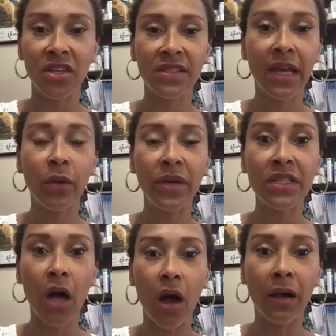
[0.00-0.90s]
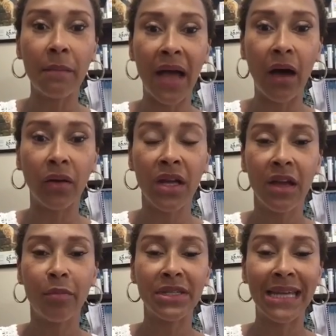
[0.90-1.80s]
Just like we talk about
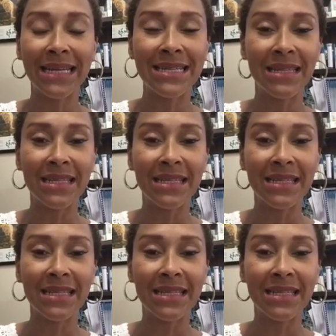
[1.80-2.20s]
protecting